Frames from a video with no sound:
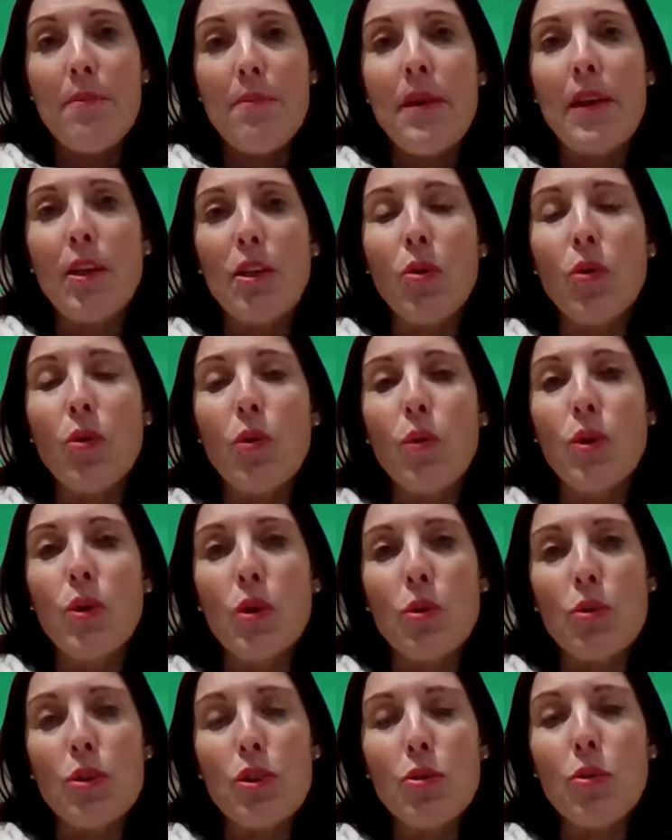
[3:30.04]

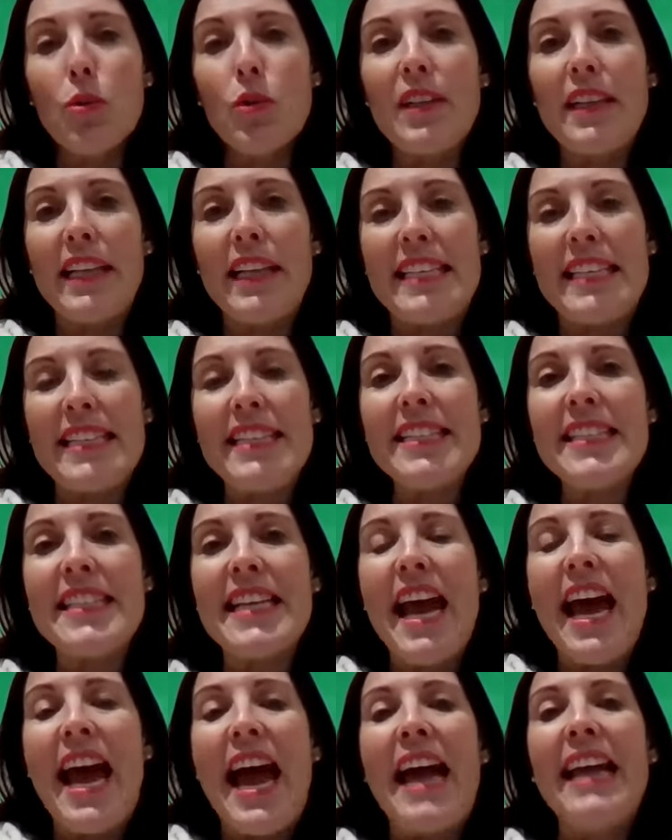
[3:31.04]
your short lessons,
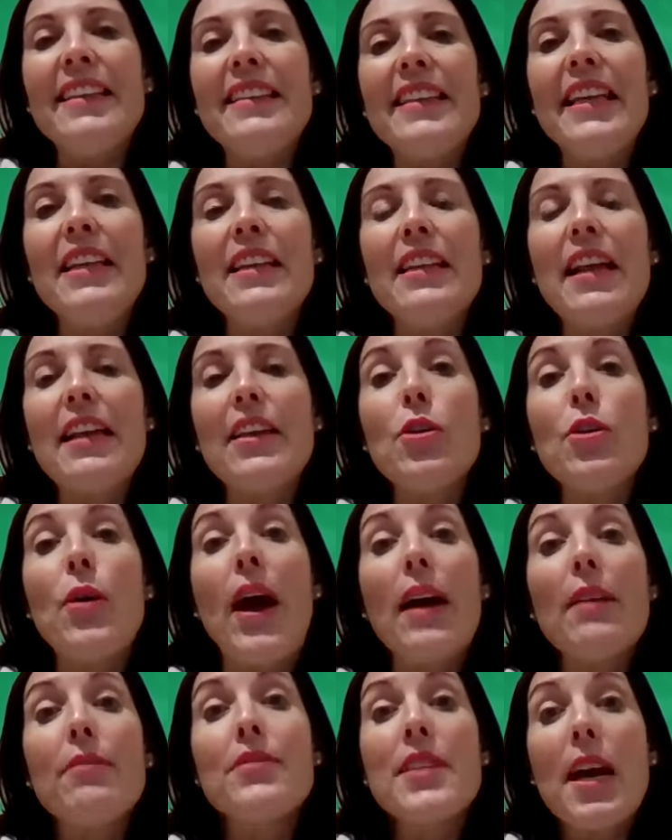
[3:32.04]
and then you
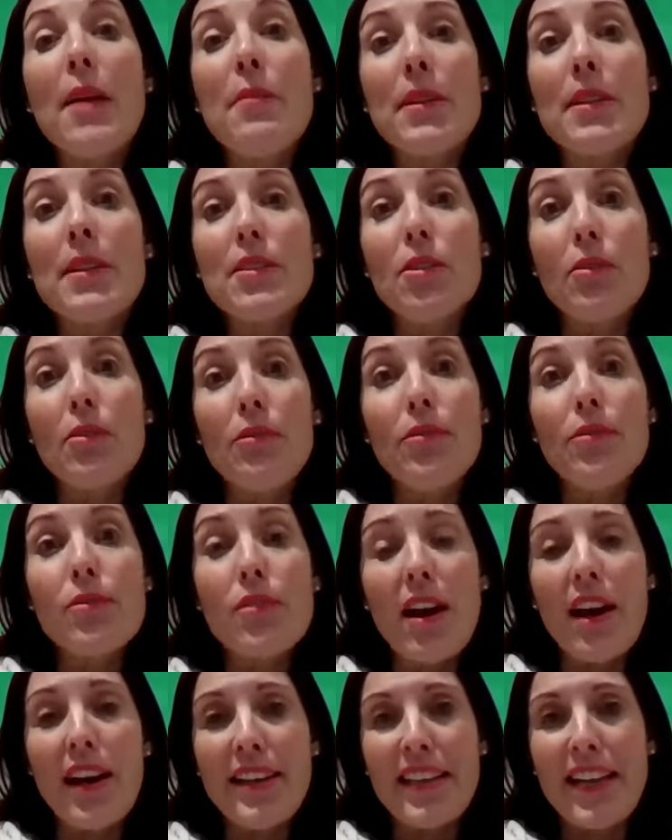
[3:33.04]
have time until
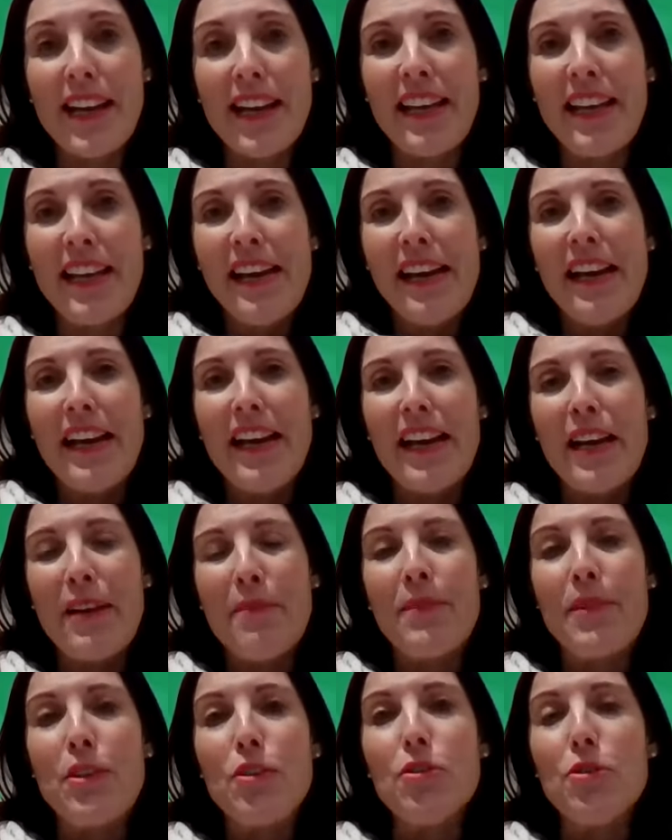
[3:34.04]
Friday
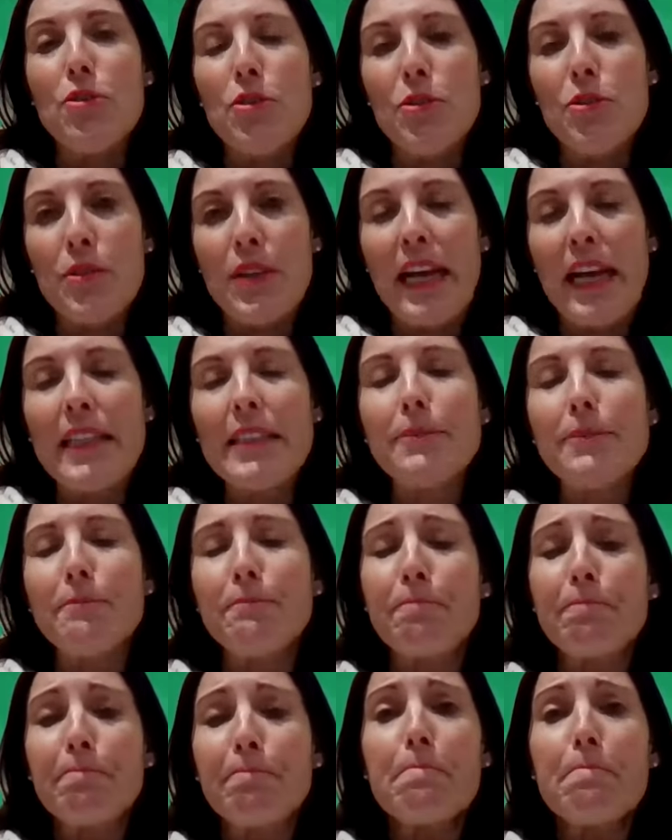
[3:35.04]
to do that.
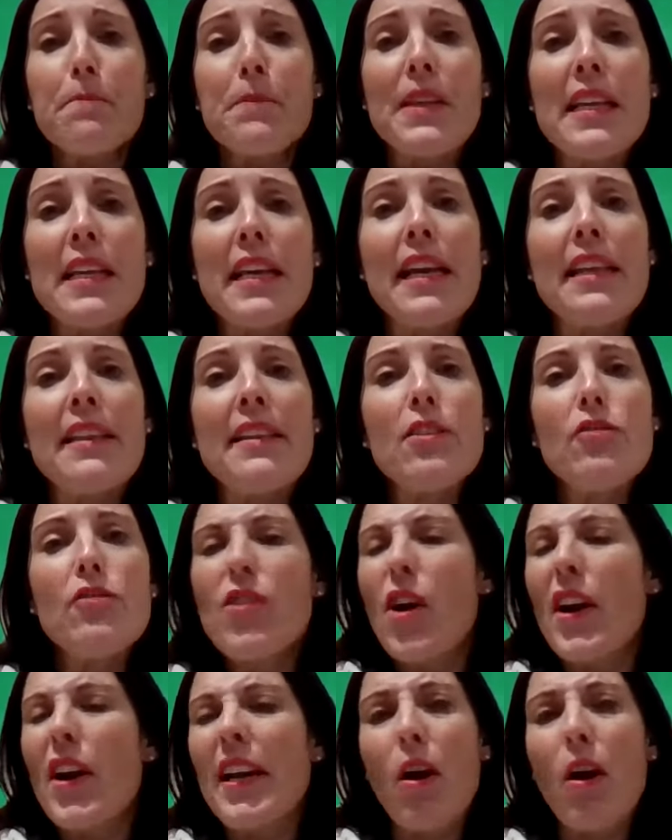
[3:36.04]

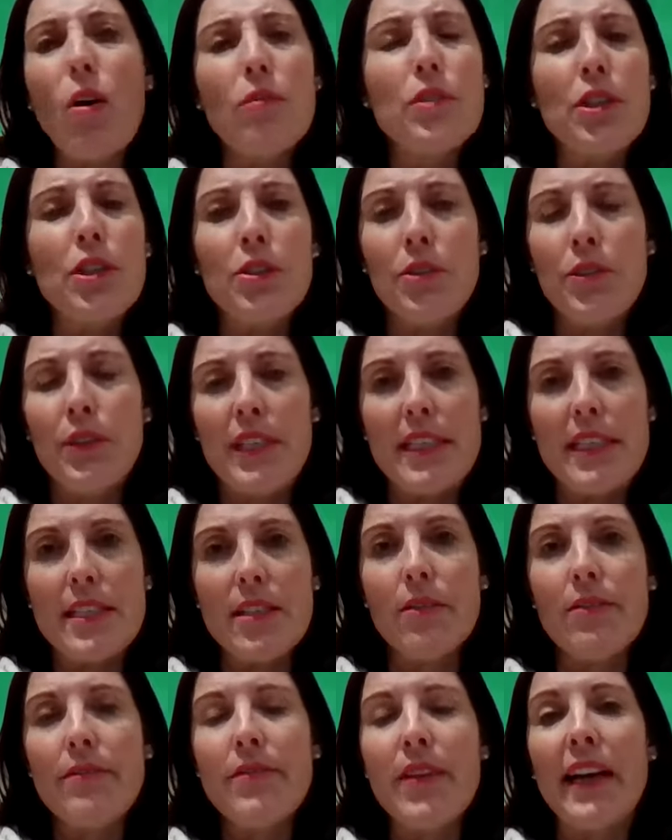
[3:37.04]
Friday afternoon is
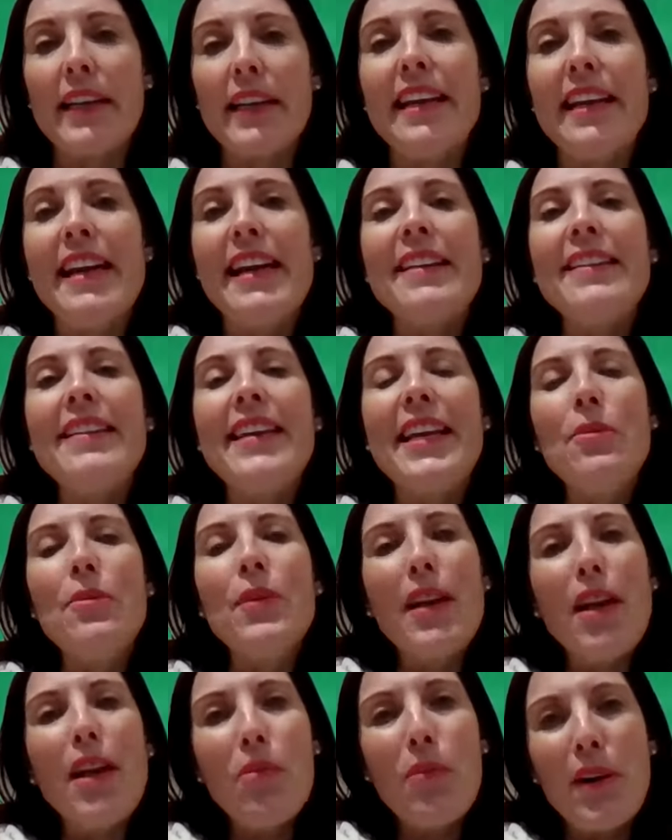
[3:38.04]
still fine. Then
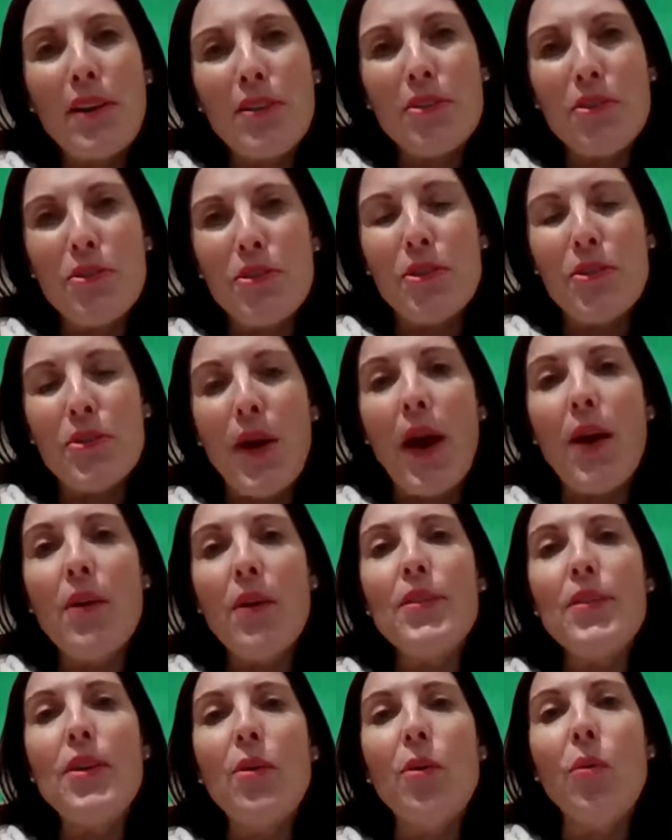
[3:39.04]
what I want to do
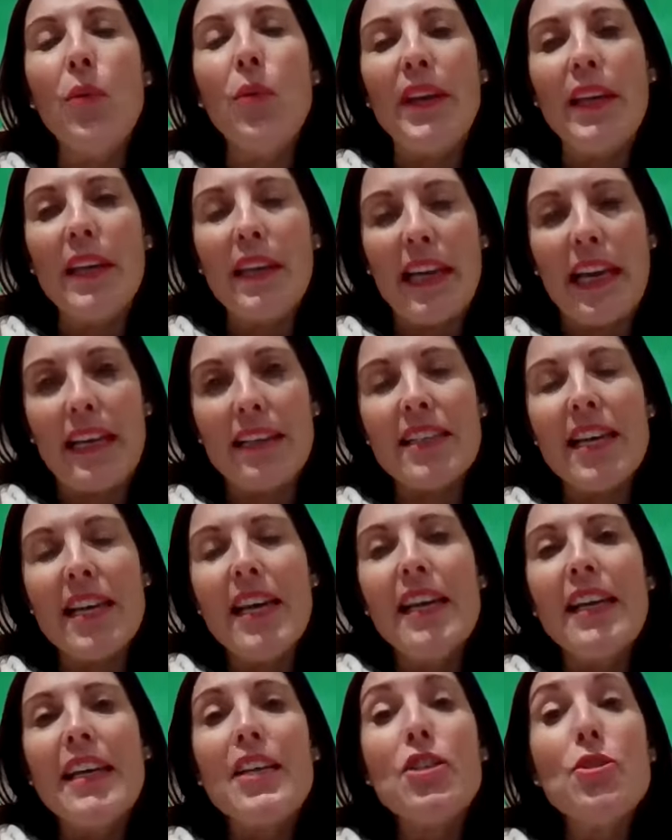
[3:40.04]
over the weekend
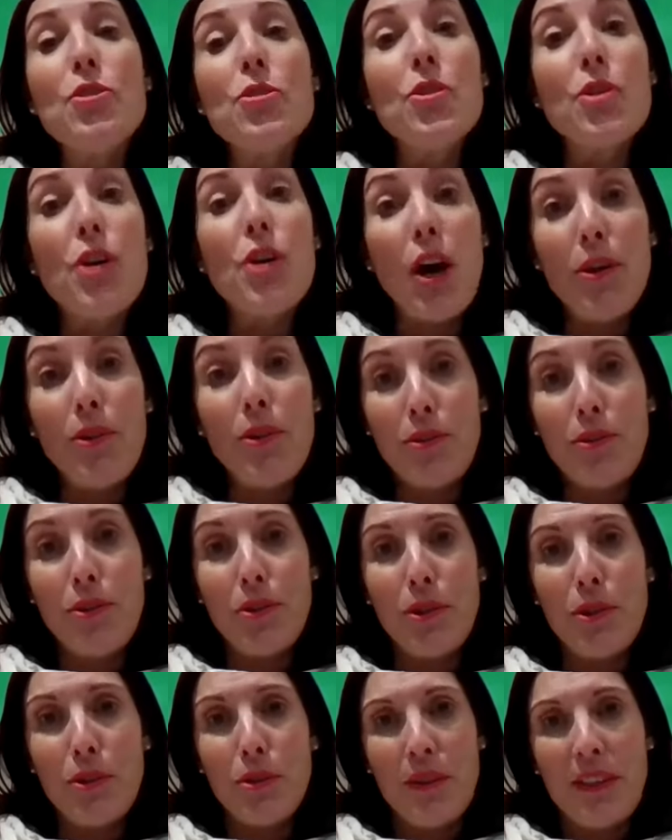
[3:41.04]
is to go through
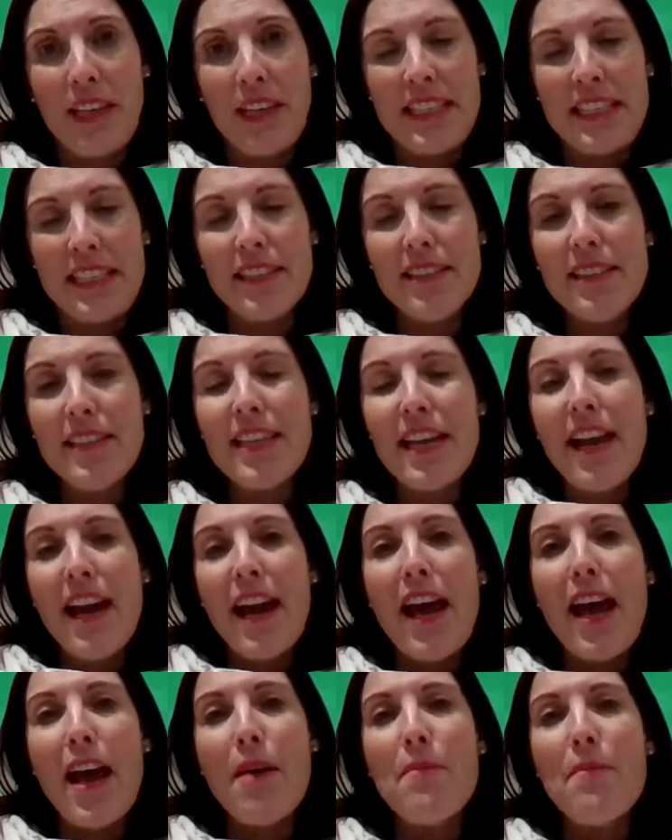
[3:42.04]
your lessons,
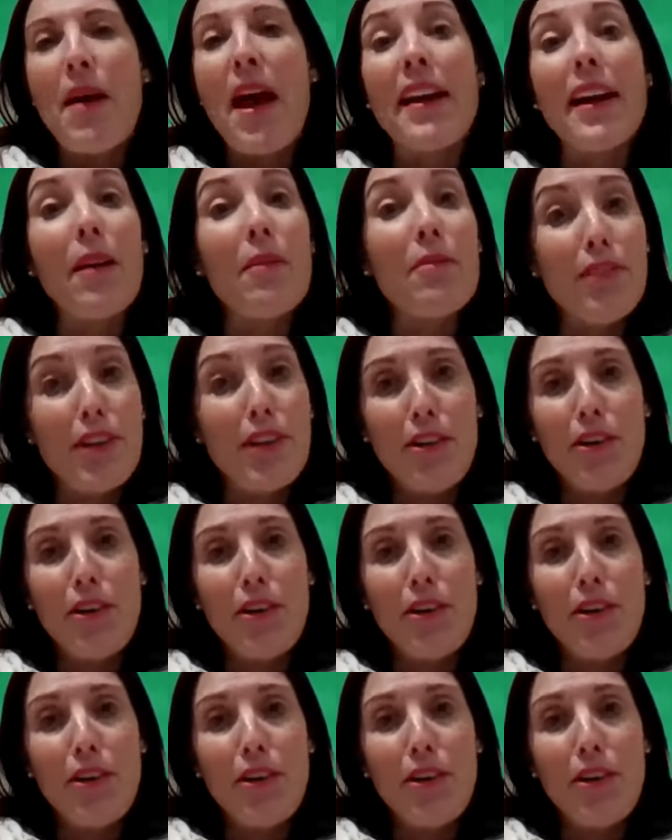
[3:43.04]
and I'm